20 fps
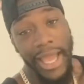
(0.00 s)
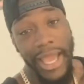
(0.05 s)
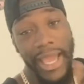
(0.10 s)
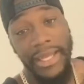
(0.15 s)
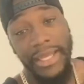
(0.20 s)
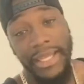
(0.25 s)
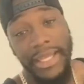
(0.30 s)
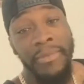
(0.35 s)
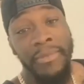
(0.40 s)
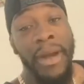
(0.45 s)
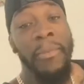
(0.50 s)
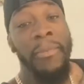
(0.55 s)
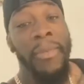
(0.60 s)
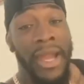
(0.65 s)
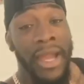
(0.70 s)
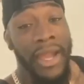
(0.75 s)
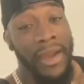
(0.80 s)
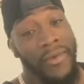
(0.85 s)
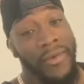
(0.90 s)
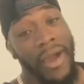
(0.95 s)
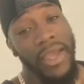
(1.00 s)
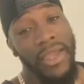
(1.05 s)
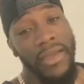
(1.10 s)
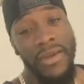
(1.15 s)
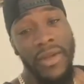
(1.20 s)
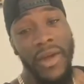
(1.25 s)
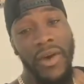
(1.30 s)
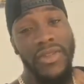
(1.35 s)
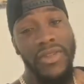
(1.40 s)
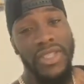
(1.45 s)
in September, man.
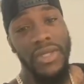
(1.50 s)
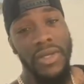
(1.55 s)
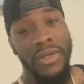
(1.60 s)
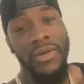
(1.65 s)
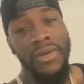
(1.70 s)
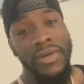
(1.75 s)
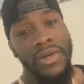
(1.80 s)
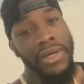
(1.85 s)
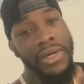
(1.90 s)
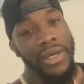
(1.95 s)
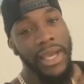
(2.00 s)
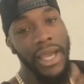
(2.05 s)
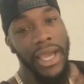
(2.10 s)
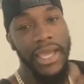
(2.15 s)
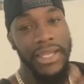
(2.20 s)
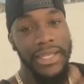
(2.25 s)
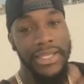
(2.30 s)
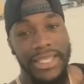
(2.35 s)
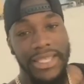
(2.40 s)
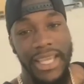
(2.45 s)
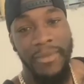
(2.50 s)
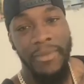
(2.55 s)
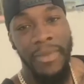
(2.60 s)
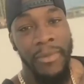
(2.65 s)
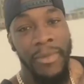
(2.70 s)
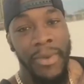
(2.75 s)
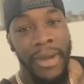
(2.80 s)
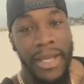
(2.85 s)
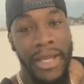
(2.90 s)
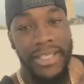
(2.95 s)
This fight is
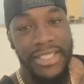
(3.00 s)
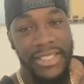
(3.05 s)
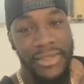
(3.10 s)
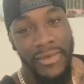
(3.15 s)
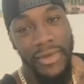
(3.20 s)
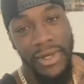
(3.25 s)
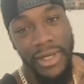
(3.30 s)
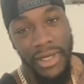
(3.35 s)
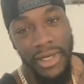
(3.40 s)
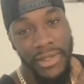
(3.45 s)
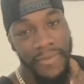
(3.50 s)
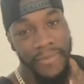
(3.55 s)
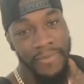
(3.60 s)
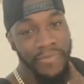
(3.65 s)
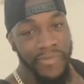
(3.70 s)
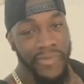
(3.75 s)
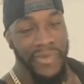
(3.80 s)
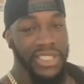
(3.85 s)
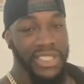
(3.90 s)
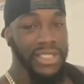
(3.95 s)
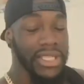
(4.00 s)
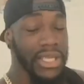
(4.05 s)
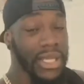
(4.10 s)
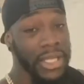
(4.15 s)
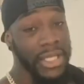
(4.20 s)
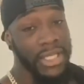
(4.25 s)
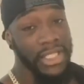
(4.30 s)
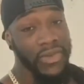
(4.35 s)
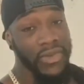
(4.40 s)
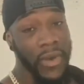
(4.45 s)
going to happen. It's going to
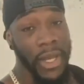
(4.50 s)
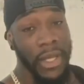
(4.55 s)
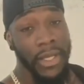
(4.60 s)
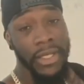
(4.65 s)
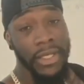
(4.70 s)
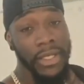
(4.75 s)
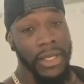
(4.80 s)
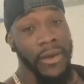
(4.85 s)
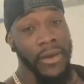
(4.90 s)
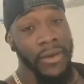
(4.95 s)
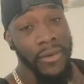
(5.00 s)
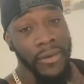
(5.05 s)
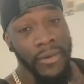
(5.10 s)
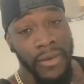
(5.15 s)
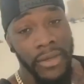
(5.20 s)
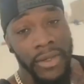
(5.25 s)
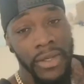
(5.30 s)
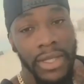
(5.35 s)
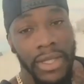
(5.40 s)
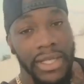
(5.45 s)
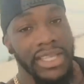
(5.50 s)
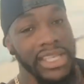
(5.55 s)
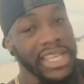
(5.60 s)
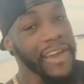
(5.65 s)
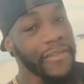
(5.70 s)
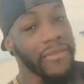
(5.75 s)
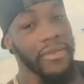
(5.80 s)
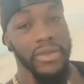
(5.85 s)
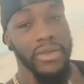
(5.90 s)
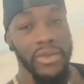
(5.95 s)
happen in September.
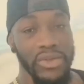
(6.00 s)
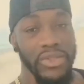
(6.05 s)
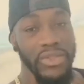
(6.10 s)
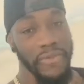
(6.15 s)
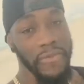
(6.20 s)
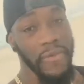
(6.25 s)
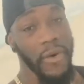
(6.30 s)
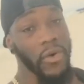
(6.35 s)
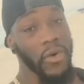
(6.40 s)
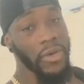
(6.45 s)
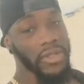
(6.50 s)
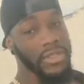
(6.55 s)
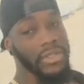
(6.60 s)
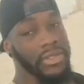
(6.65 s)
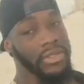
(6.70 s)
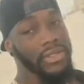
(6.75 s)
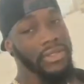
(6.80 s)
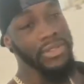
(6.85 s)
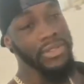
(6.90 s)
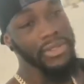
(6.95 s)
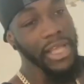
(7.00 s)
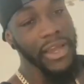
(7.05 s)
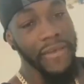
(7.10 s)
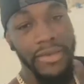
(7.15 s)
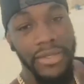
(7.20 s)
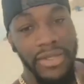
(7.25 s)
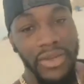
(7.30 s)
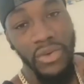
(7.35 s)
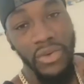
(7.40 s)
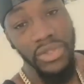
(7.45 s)
And, man,
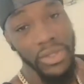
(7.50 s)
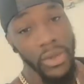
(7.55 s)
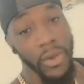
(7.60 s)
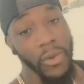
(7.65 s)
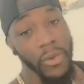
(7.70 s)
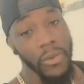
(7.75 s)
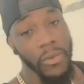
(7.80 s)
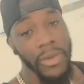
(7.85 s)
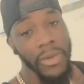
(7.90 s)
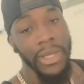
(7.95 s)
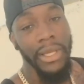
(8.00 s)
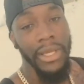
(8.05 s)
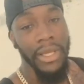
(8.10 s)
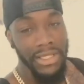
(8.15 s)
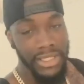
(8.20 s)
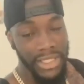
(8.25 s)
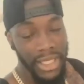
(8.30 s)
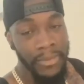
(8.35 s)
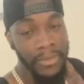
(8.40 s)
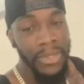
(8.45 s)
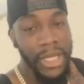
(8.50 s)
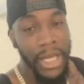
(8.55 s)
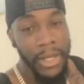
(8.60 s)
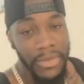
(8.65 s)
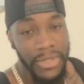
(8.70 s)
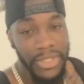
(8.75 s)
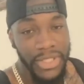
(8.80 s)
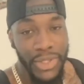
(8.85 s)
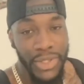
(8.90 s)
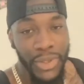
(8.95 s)
I mean, the
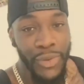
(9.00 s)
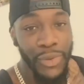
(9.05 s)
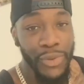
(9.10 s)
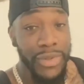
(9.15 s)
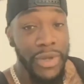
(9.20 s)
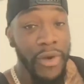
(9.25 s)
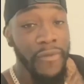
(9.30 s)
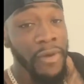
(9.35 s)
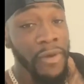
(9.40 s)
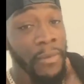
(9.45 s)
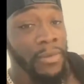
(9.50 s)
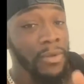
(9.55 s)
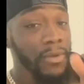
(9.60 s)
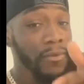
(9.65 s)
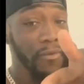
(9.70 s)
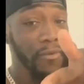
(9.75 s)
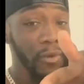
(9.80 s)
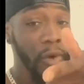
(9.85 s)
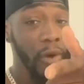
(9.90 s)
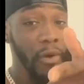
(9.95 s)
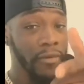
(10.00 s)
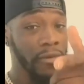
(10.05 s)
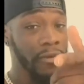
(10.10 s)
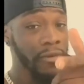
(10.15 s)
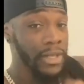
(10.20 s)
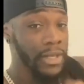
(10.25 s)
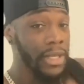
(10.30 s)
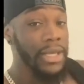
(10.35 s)
British tears are running.